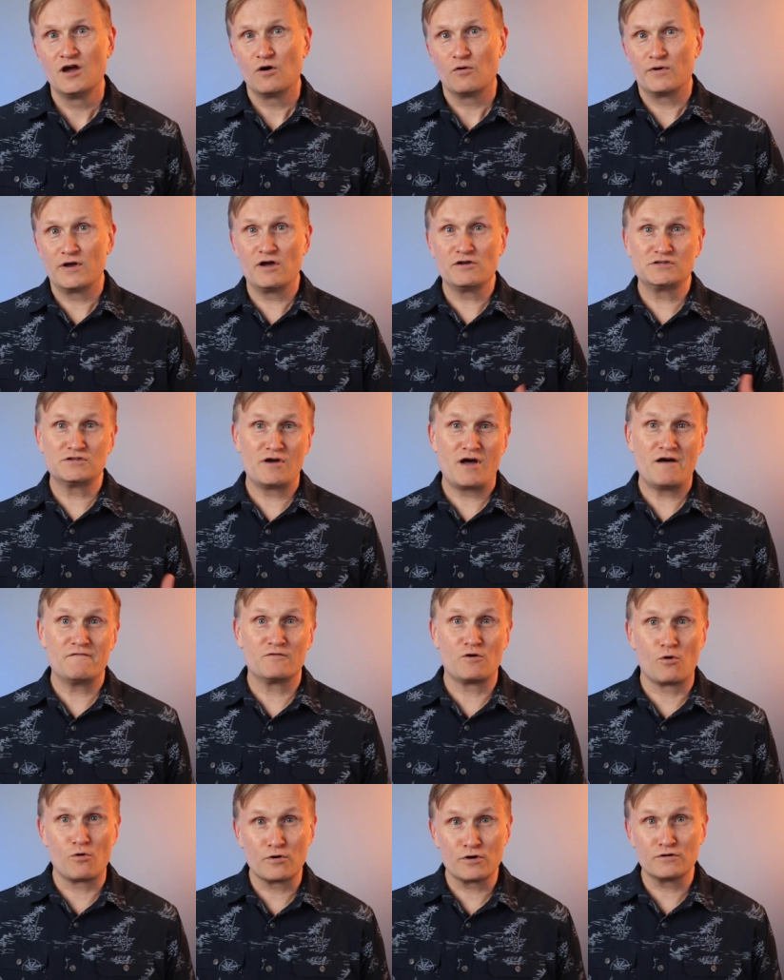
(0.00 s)
We also have
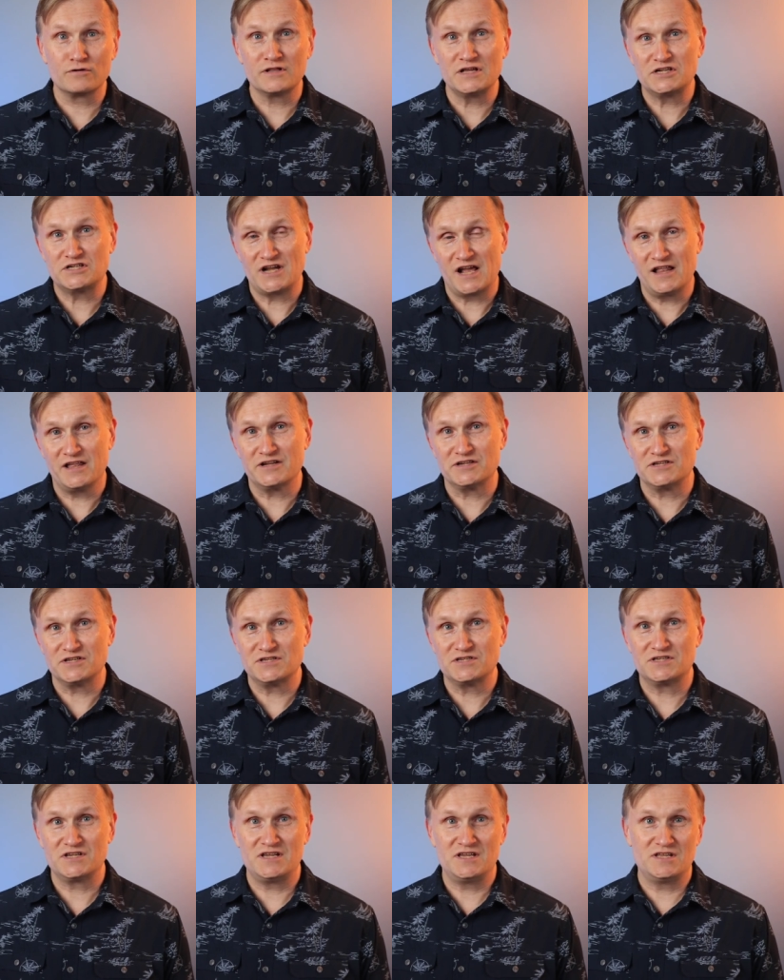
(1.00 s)
quarterly
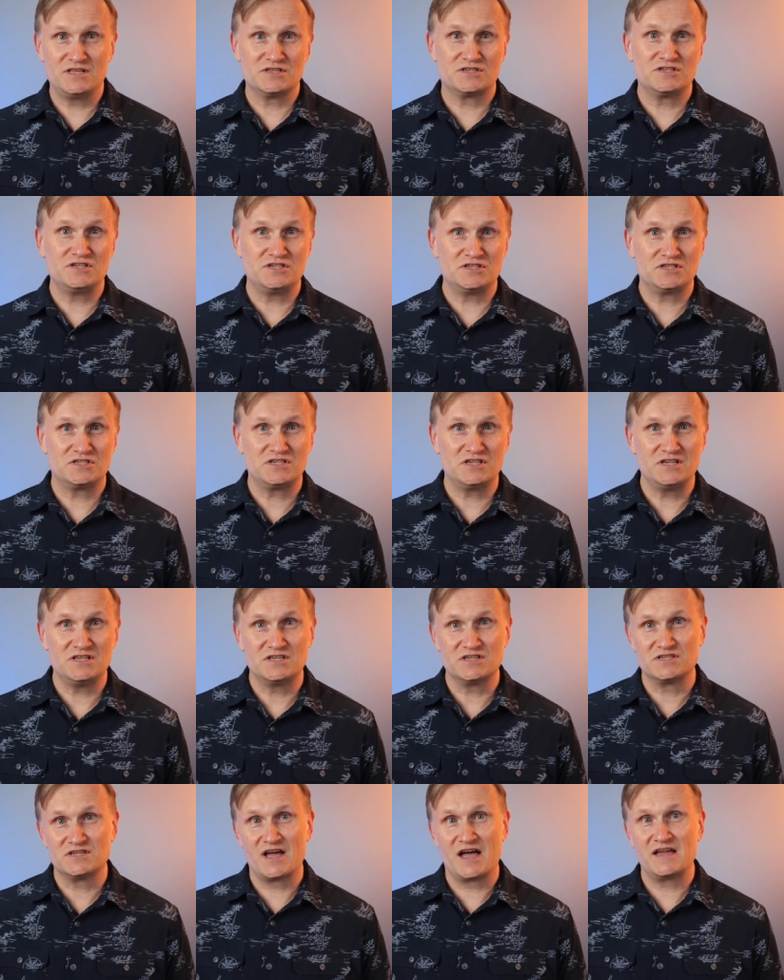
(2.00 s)
challenges in CGC
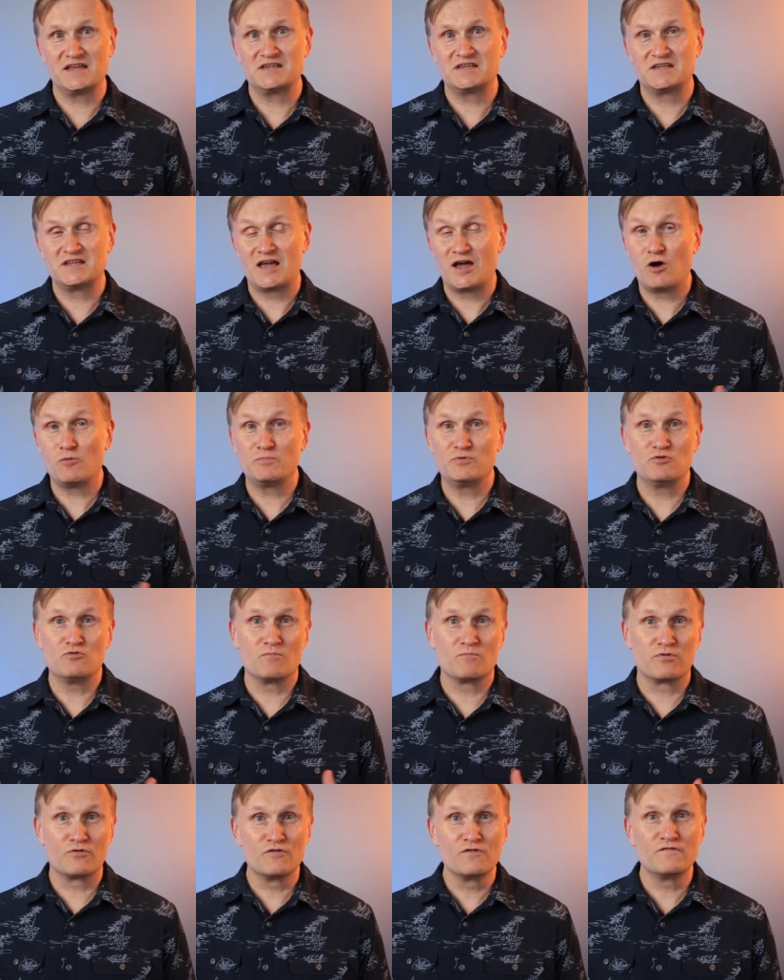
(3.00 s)
designed to help you
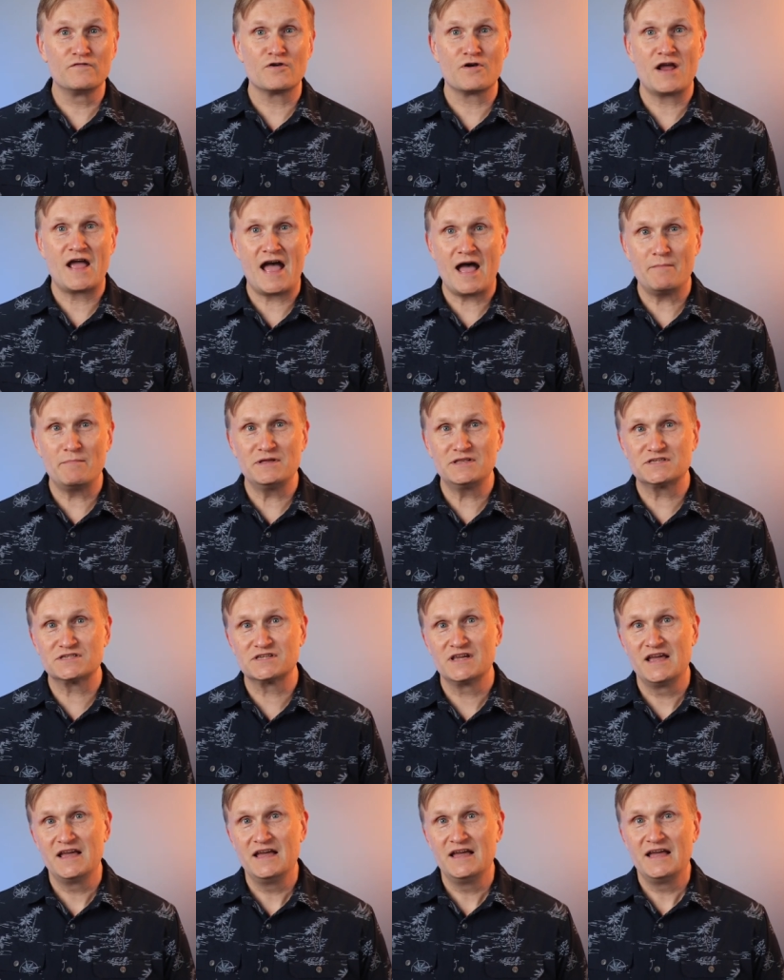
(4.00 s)
improve your
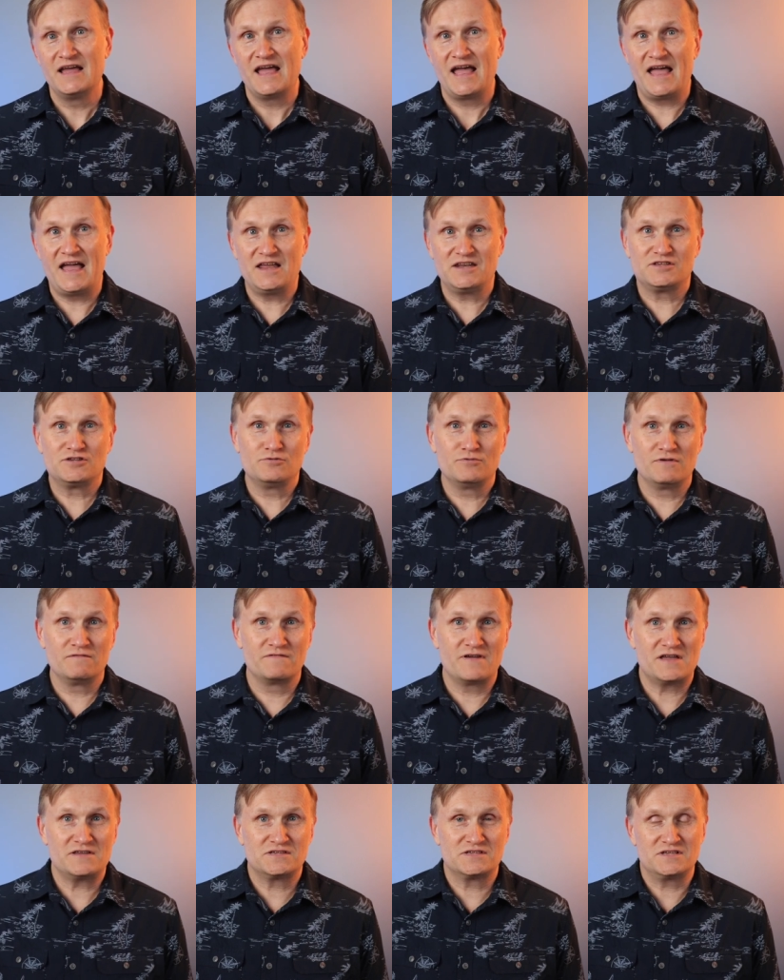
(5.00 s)
habits and to
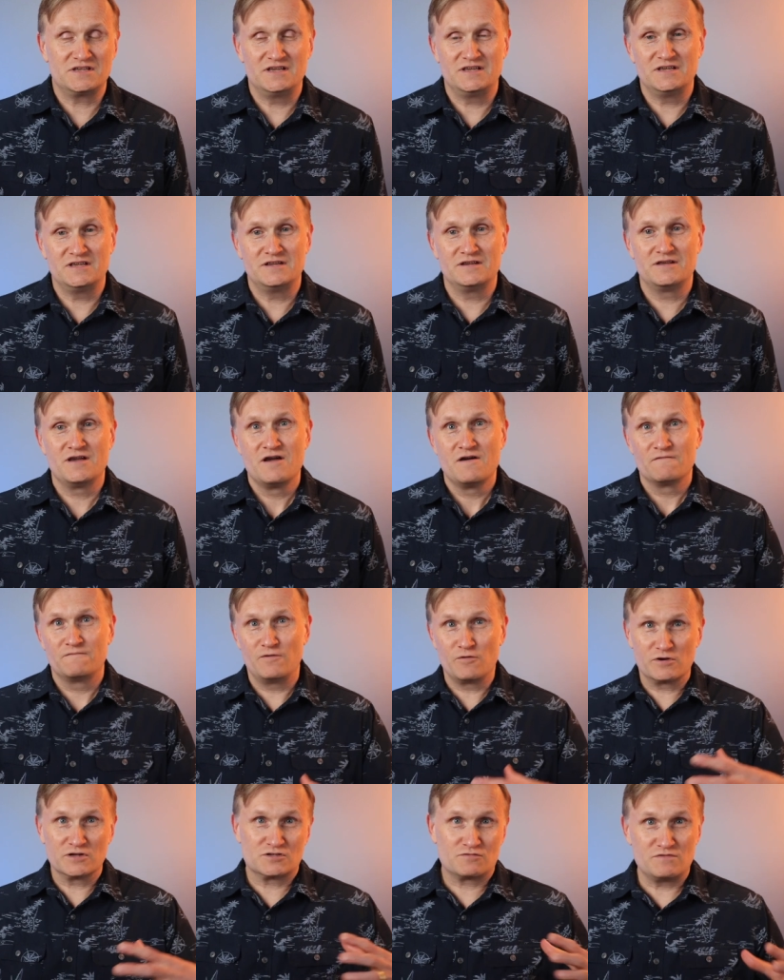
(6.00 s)
invest in
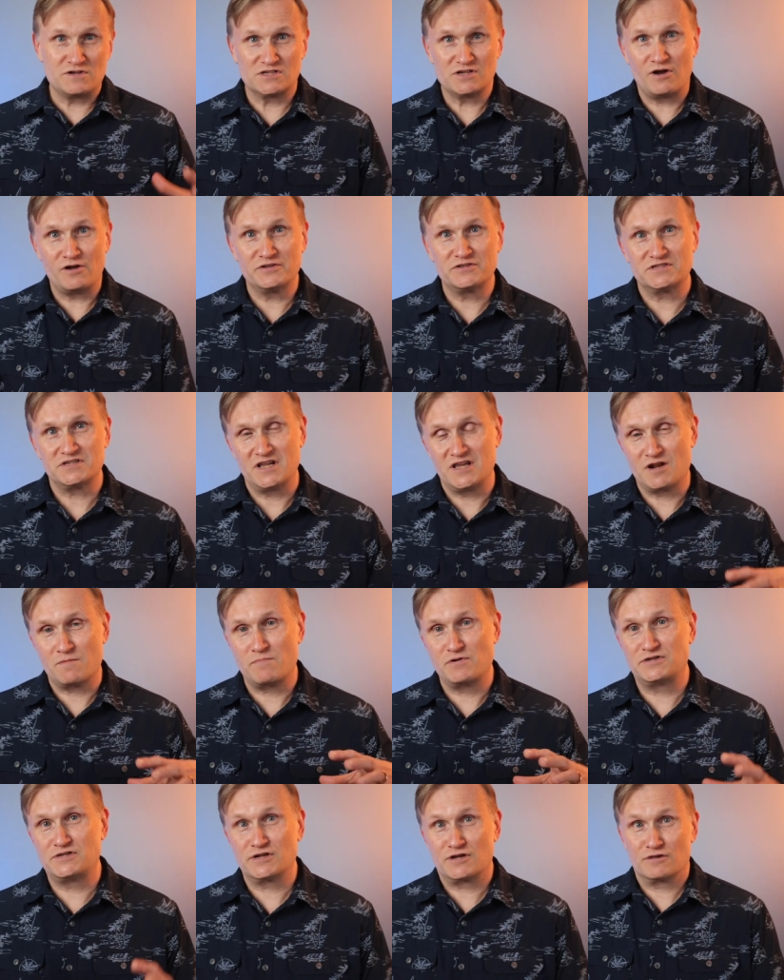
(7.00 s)
focused results in a
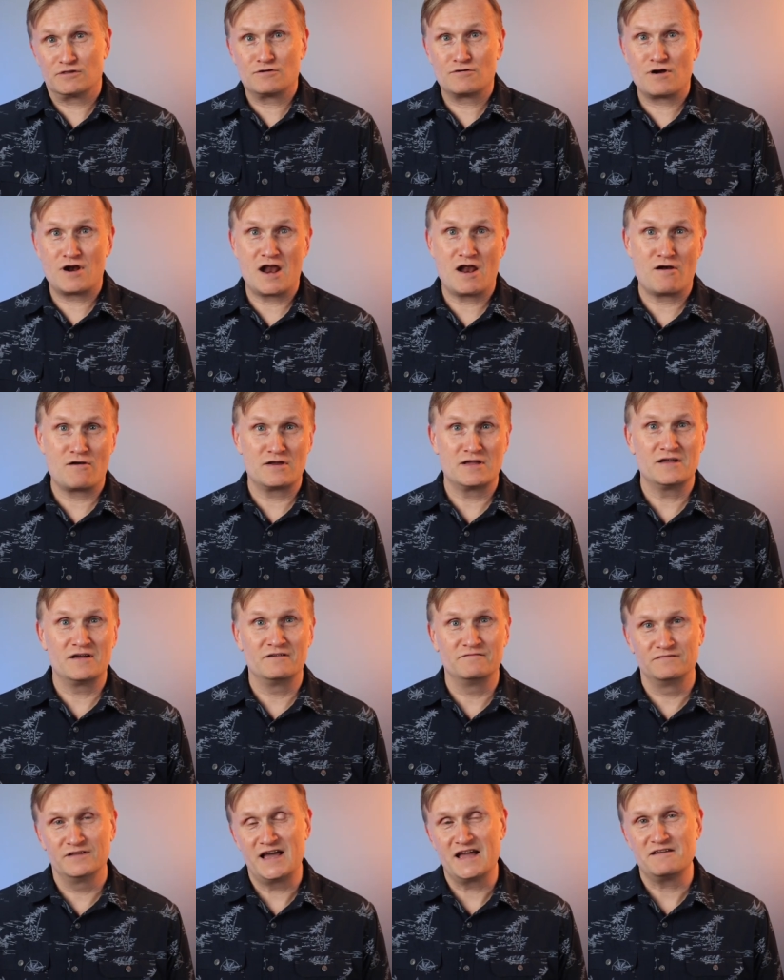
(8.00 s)
particular area
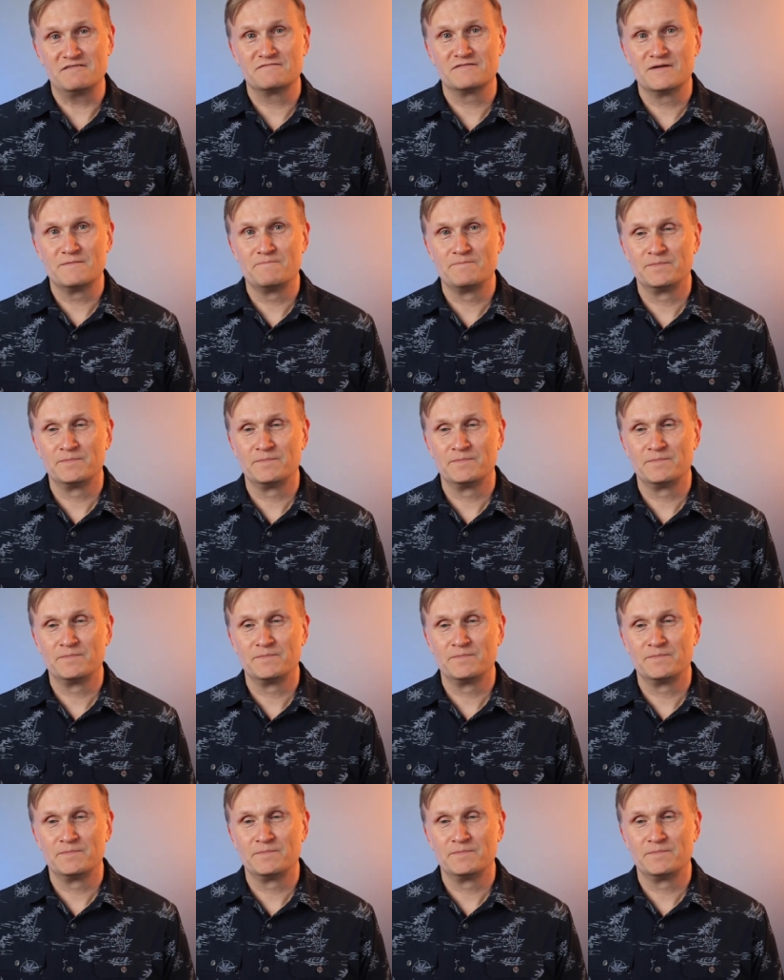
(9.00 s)
of life.